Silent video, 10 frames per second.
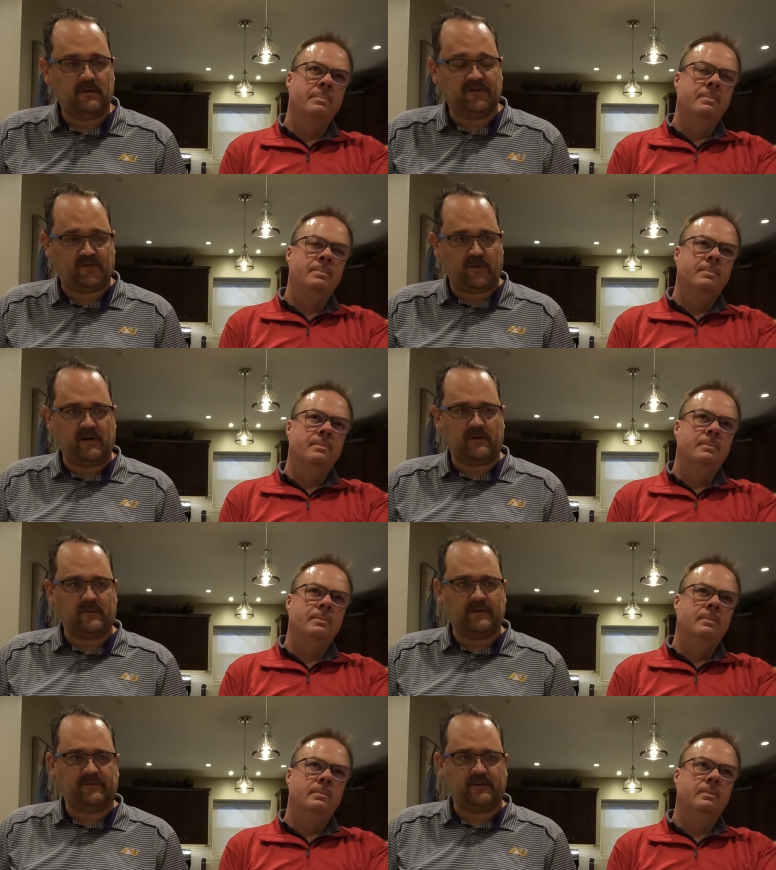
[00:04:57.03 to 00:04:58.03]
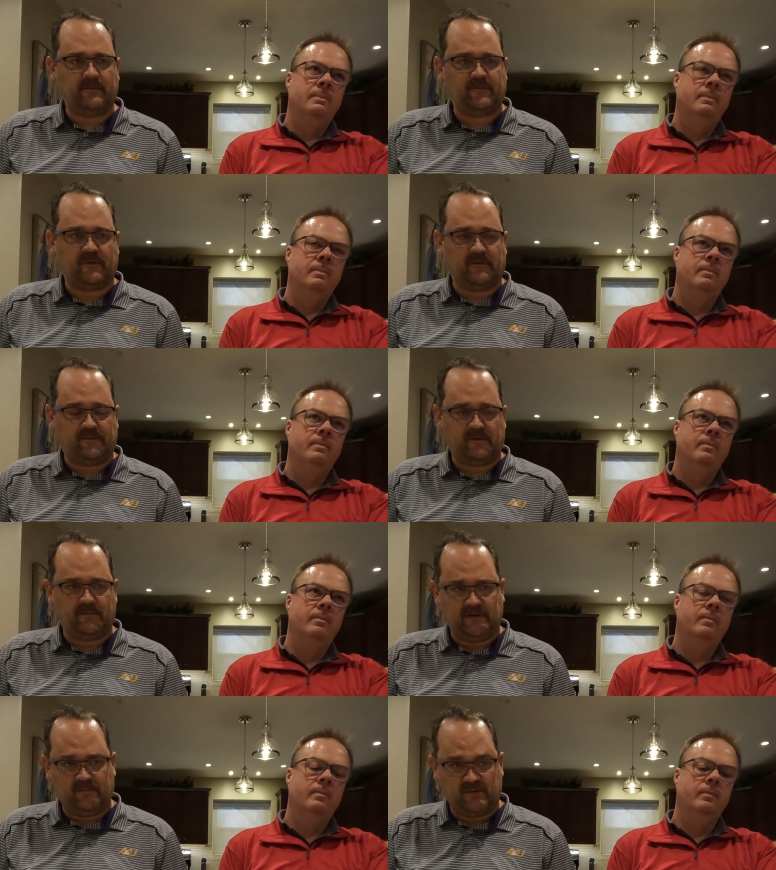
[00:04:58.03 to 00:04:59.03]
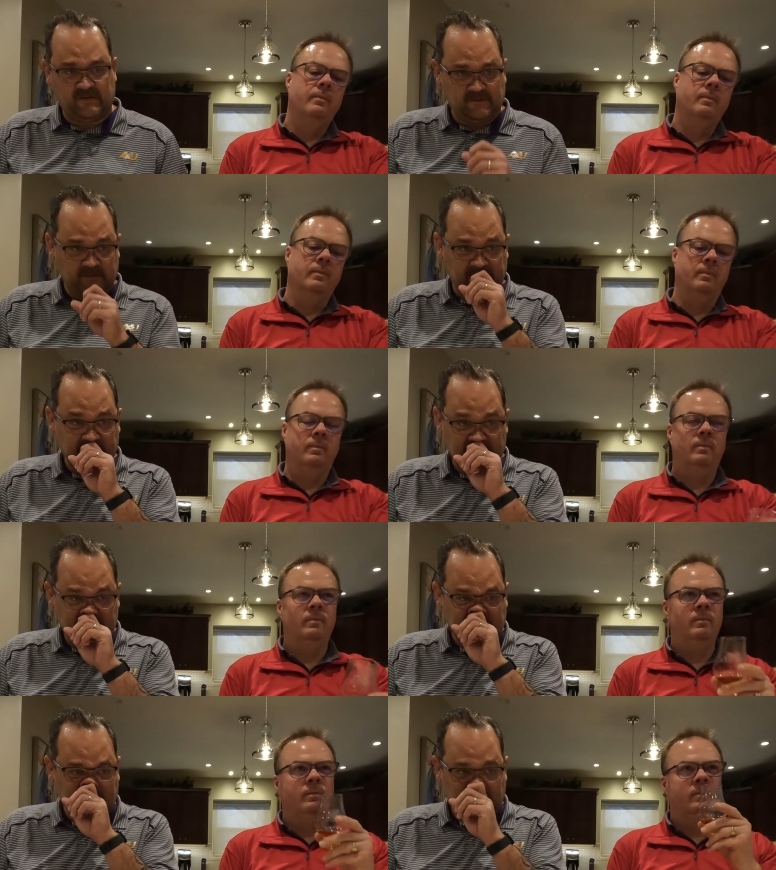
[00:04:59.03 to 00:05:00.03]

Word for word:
Speaker 1: a sweeter one for for a, for a mid proof one. Mm-hmm.